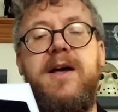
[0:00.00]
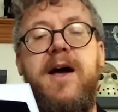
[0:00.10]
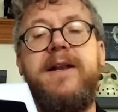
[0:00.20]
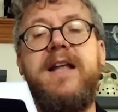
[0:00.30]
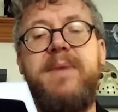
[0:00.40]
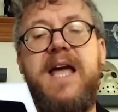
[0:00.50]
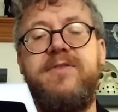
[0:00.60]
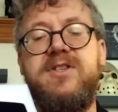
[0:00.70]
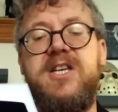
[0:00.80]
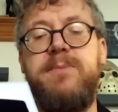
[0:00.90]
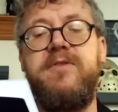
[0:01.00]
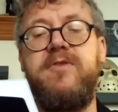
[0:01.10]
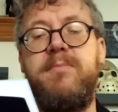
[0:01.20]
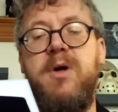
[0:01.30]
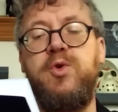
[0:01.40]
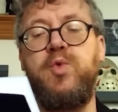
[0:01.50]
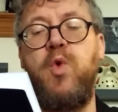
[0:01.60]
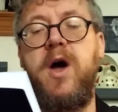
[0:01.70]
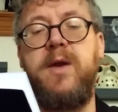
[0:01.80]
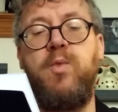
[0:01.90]
and let me have a sip of her mulled
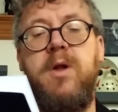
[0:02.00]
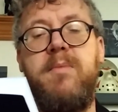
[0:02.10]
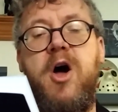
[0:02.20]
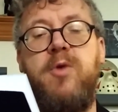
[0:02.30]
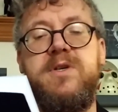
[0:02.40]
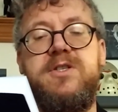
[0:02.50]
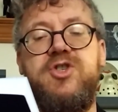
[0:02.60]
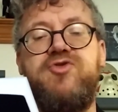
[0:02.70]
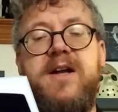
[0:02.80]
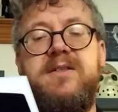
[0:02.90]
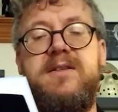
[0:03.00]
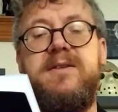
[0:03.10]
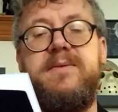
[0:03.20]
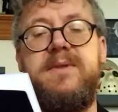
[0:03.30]
wine while Ma was distracted.